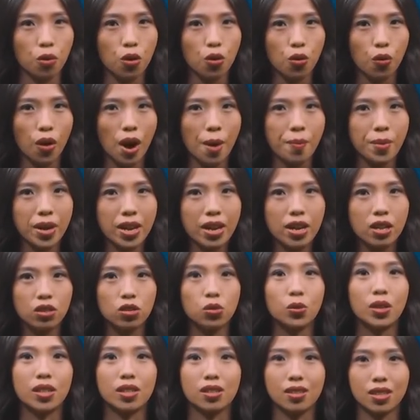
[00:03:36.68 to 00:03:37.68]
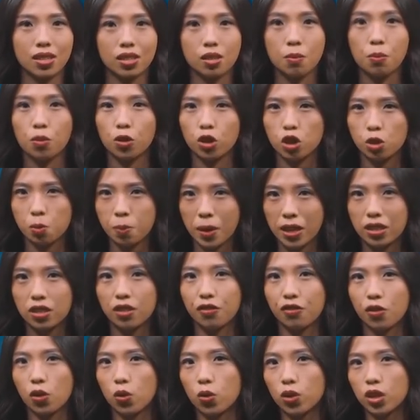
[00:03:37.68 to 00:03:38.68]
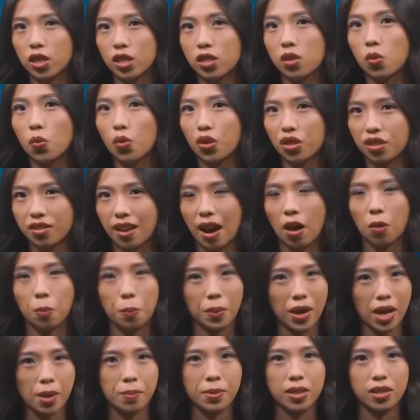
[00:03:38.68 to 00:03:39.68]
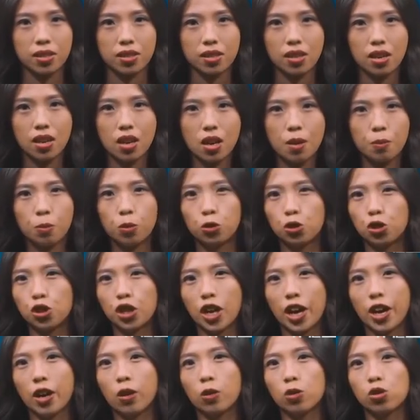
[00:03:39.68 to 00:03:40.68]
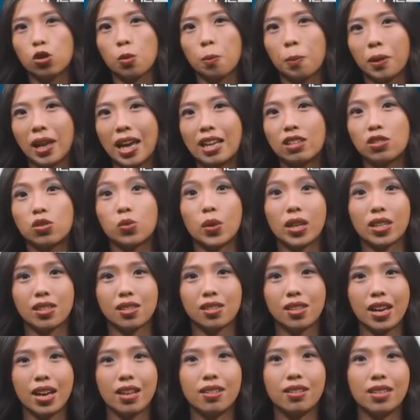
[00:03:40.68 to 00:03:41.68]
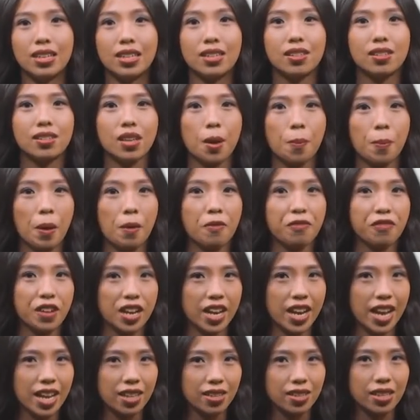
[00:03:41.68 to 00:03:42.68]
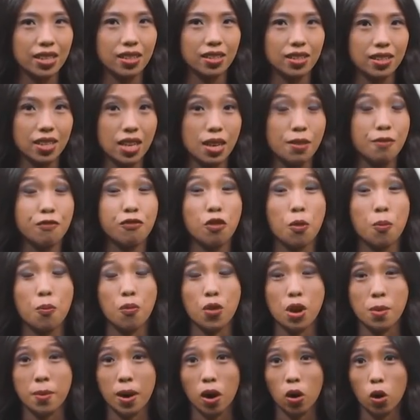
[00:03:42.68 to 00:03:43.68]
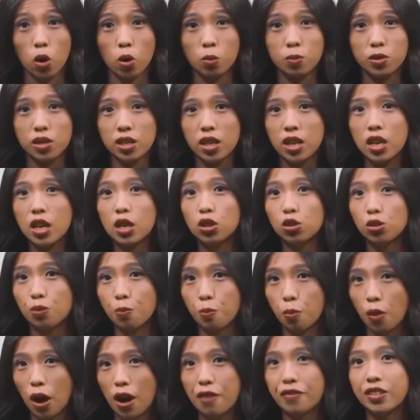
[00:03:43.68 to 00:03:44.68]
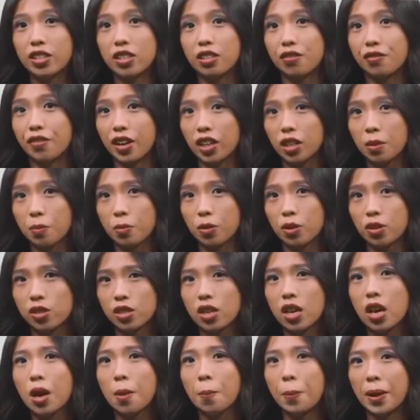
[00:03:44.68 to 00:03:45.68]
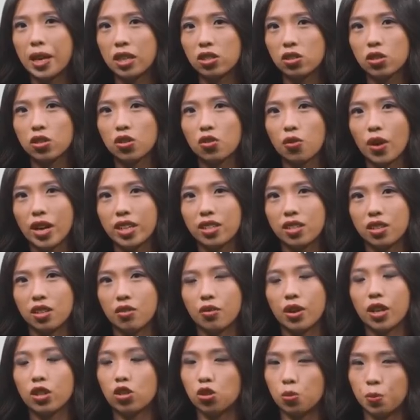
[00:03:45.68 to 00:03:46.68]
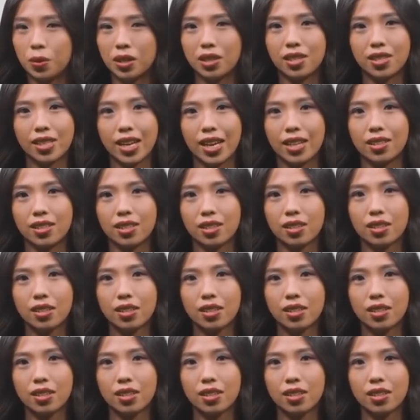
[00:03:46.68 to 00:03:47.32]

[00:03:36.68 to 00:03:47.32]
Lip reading: program to assist prospective owners with down payments. Putrajaya also plans to extend the step-up financing scheme for Prima homes to private developers based on criteria to be set.